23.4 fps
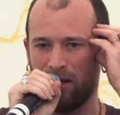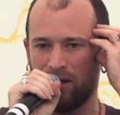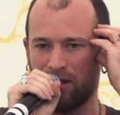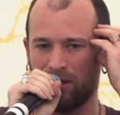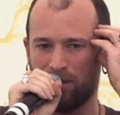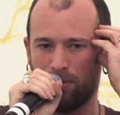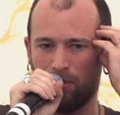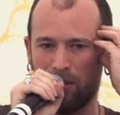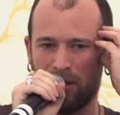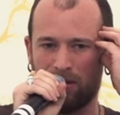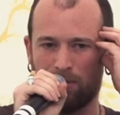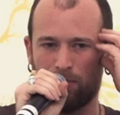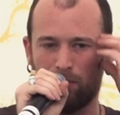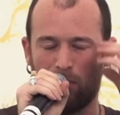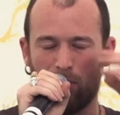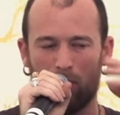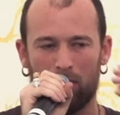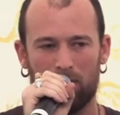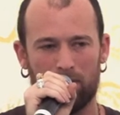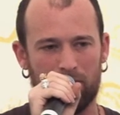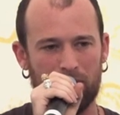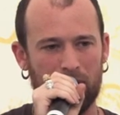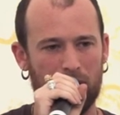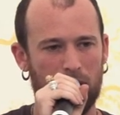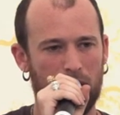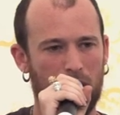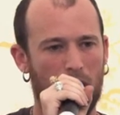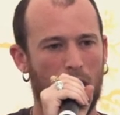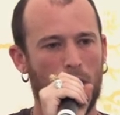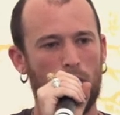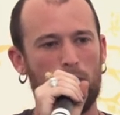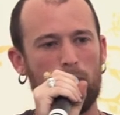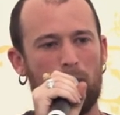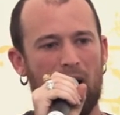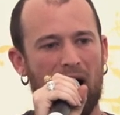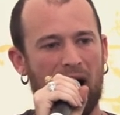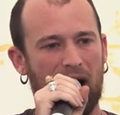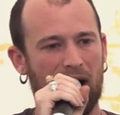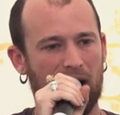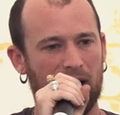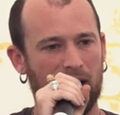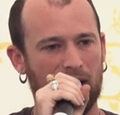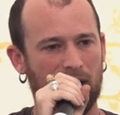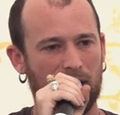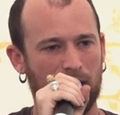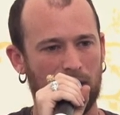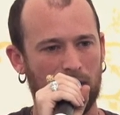It's more of the no
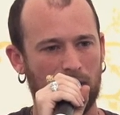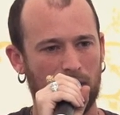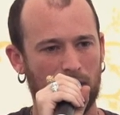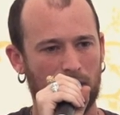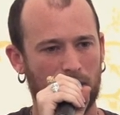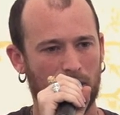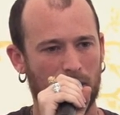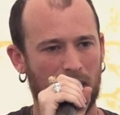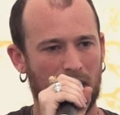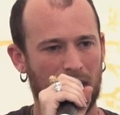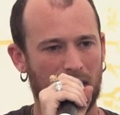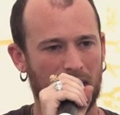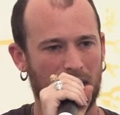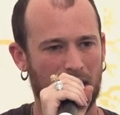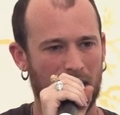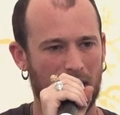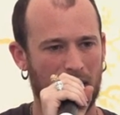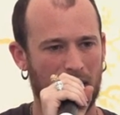mind, right?